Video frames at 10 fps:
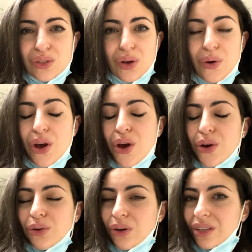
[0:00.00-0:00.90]
So
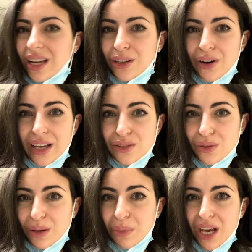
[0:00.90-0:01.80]
throughout the night you're
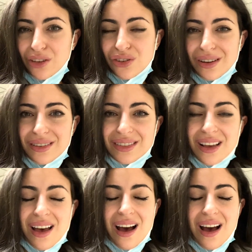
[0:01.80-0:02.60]
answering pages.